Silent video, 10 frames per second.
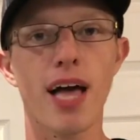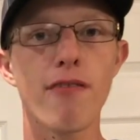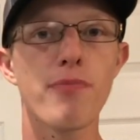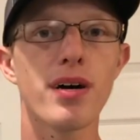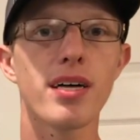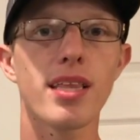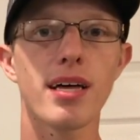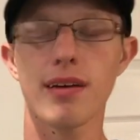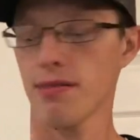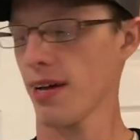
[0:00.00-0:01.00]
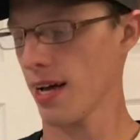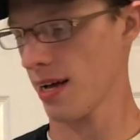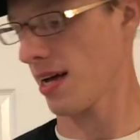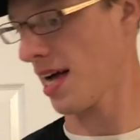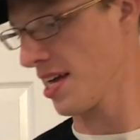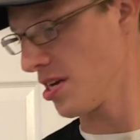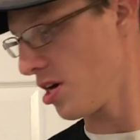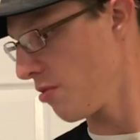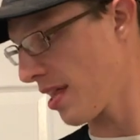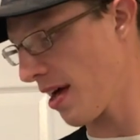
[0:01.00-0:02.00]
Everybody that I
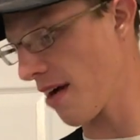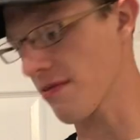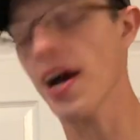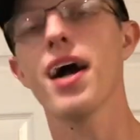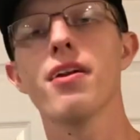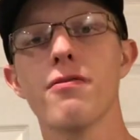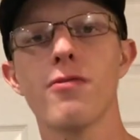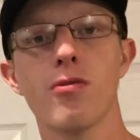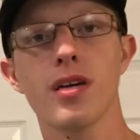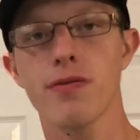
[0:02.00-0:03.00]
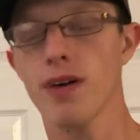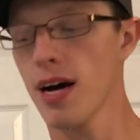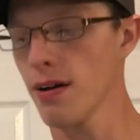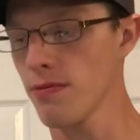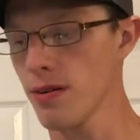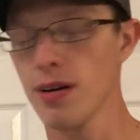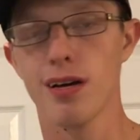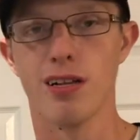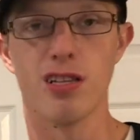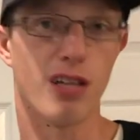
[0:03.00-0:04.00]
know that have gotten a 45
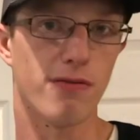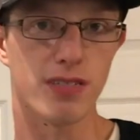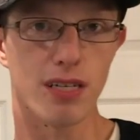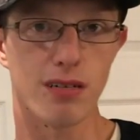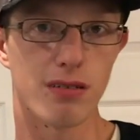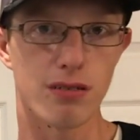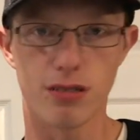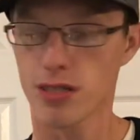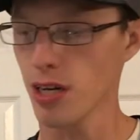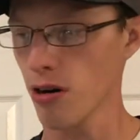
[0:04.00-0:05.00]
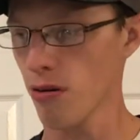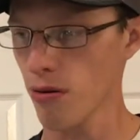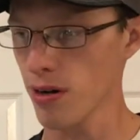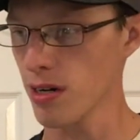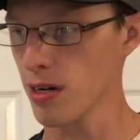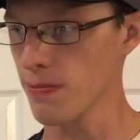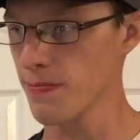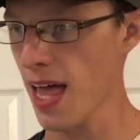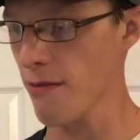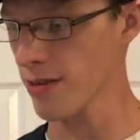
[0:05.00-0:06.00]
loves it. So
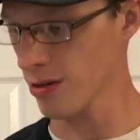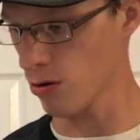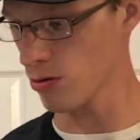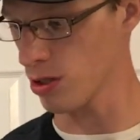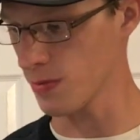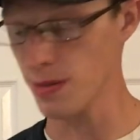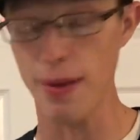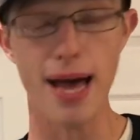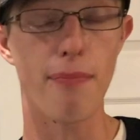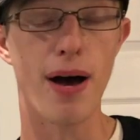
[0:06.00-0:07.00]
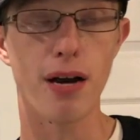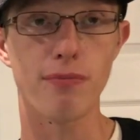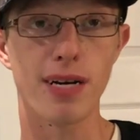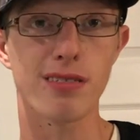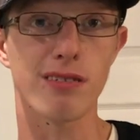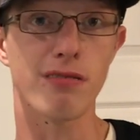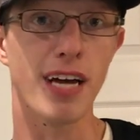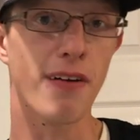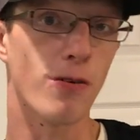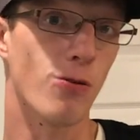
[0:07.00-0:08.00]
haven't really heard too much bad about him. Actually, we
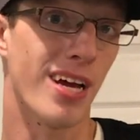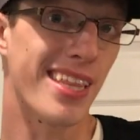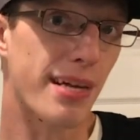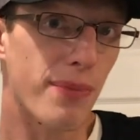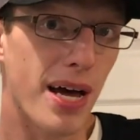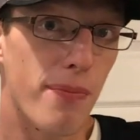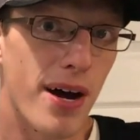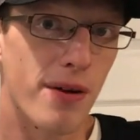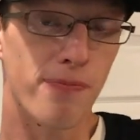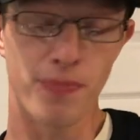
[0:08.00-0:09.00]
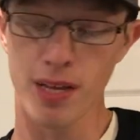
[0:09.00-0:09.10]
haven't heard anything bad about him.